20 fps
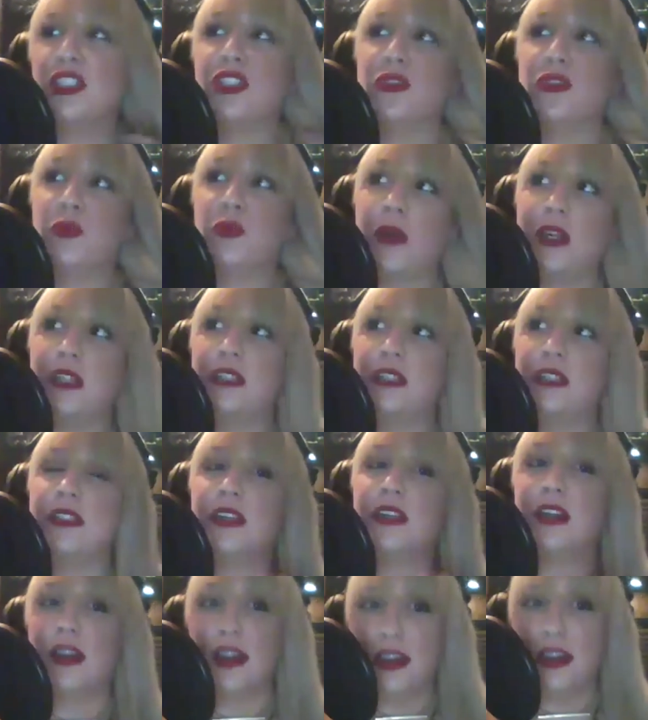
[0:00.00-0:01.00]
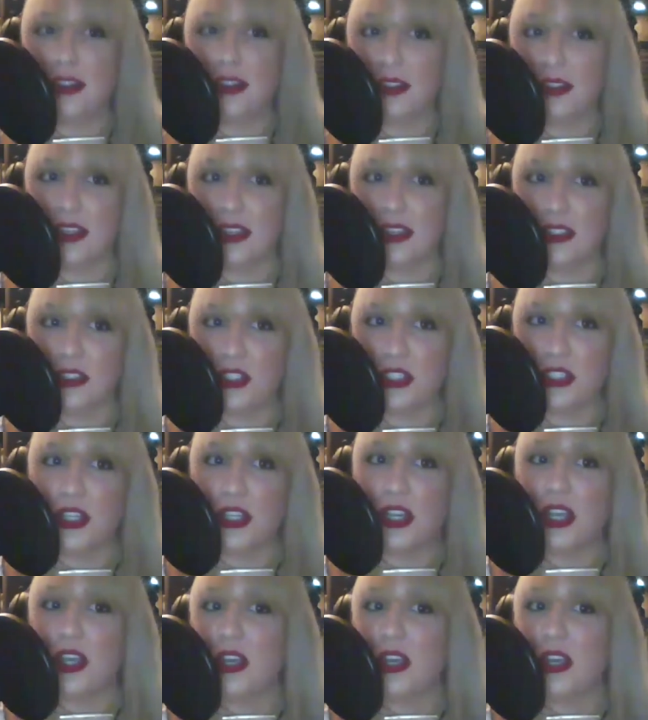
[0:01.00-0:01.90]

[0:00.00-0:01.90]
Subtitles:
went to college